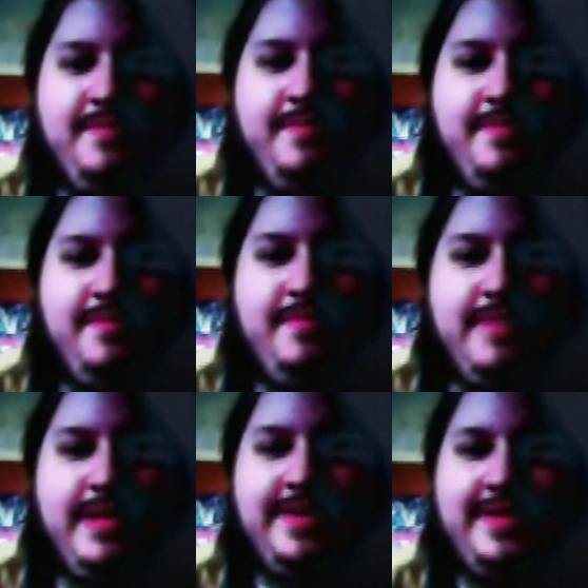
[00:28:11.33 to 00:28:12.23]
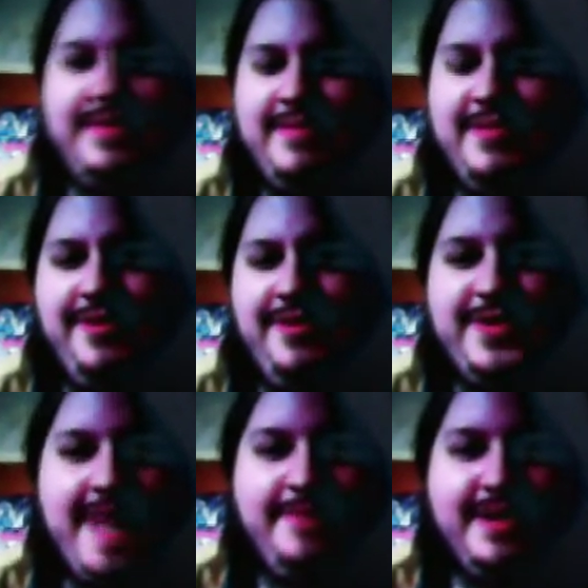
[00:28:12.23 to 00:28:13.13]
Except, no, you can't, because
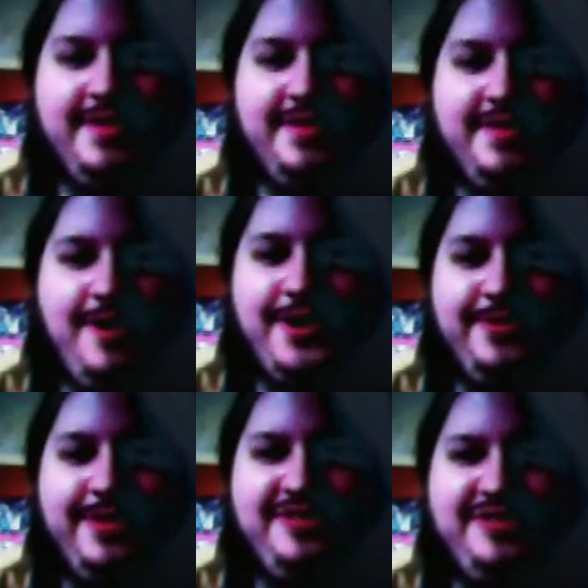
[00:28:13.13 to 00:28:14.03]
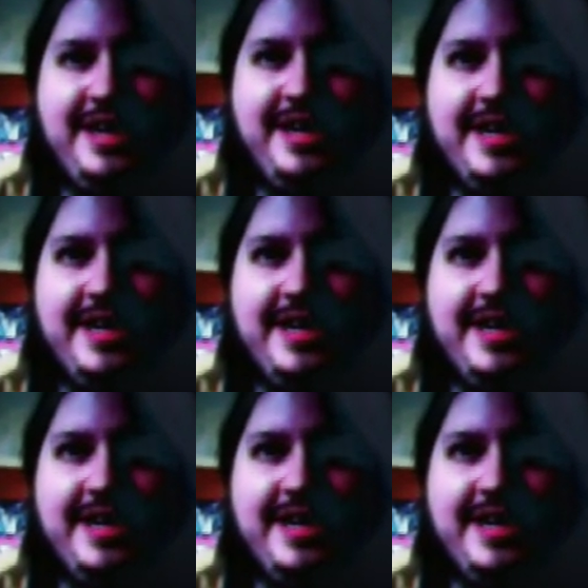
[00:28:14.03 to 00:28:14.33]
you're auto-legioning again.